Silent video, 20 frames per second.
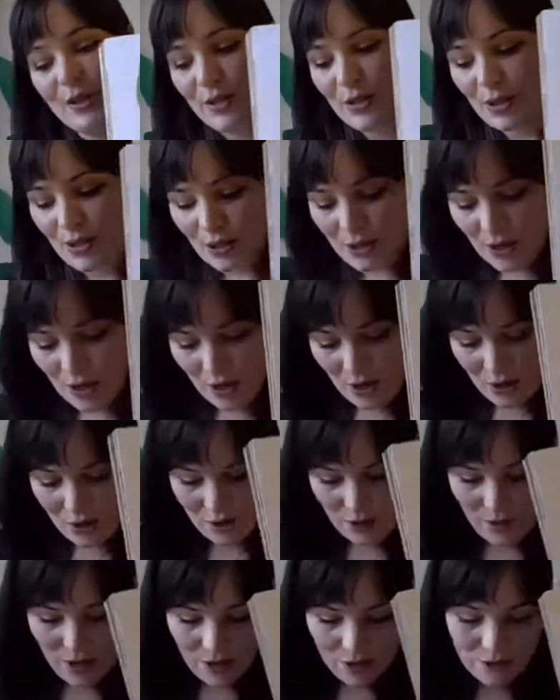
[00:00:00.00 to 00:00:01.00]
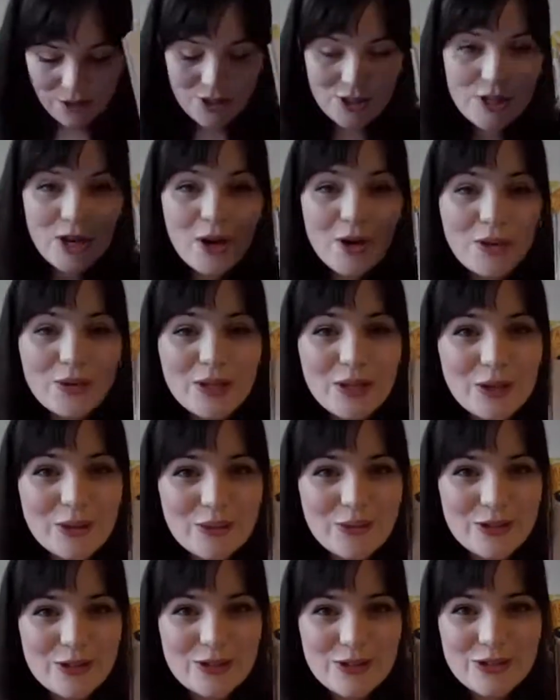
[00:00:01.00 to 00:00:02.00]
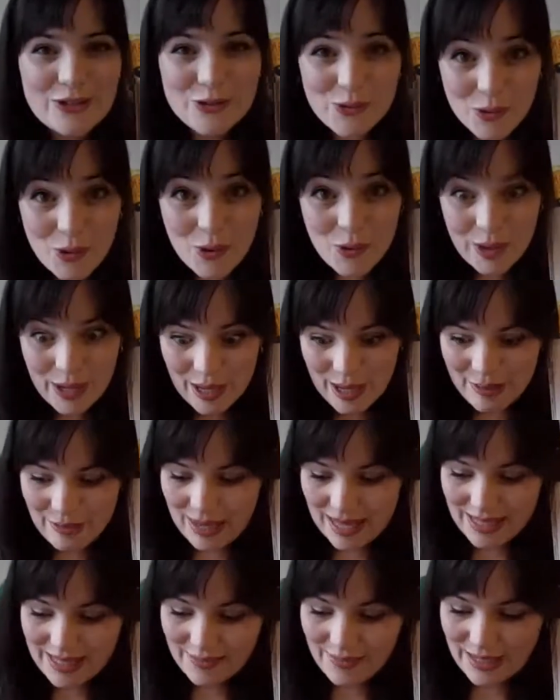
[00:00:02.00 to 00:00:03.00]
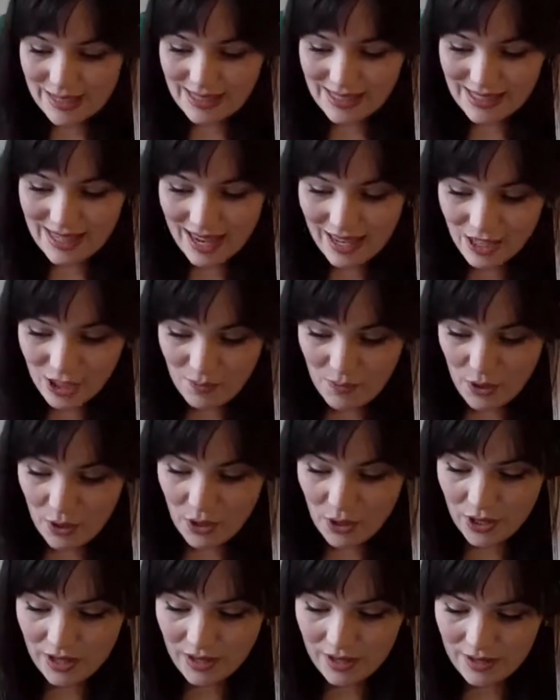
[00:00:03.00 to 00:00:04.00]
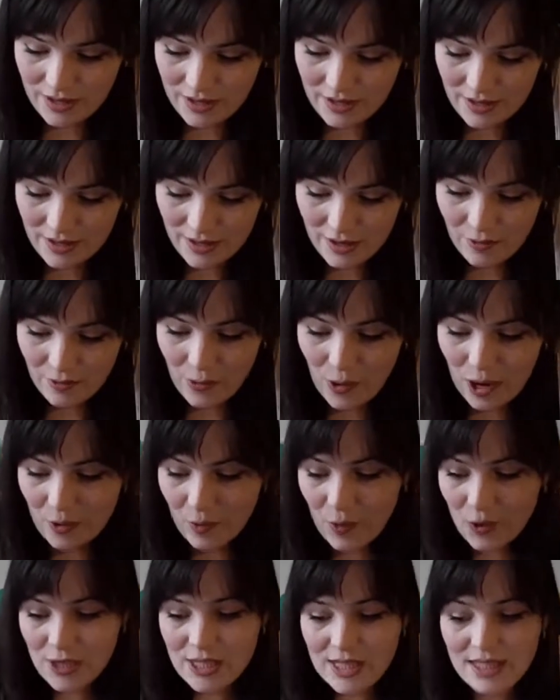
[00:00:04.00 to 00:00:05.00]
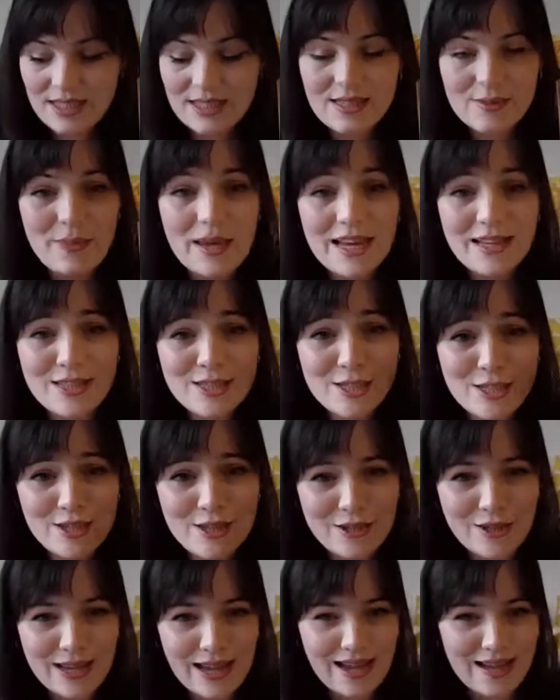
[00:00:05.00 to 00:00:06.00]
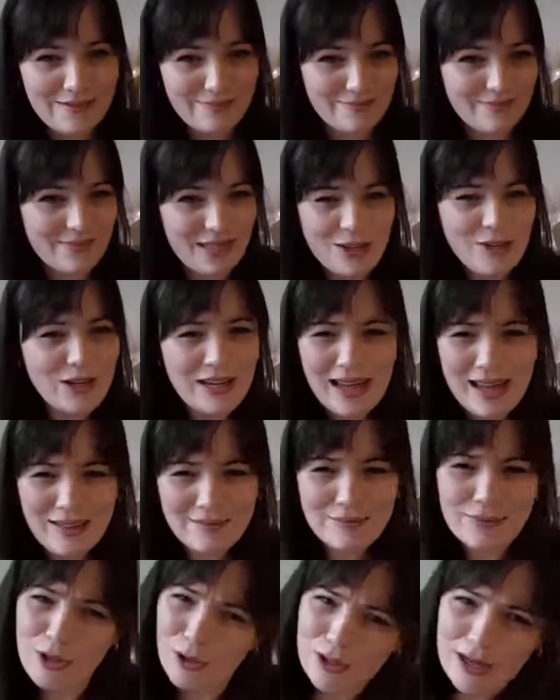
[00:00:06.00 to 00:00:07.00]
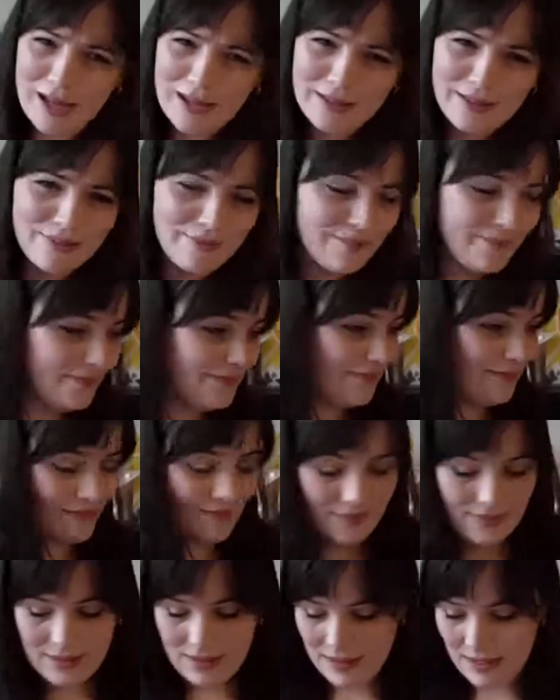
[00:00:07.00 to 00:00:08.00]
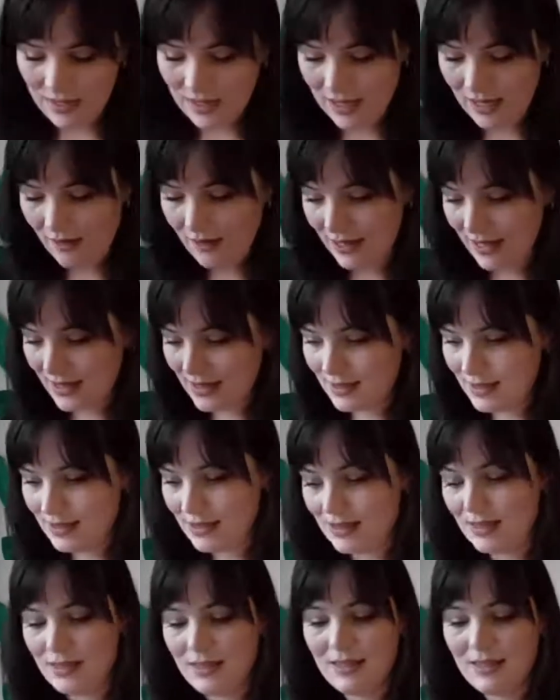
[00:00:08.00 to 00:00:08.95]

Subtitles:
So I'll show you the drawing I made in my sketchbook of what I wanted this page to look like. Here it is.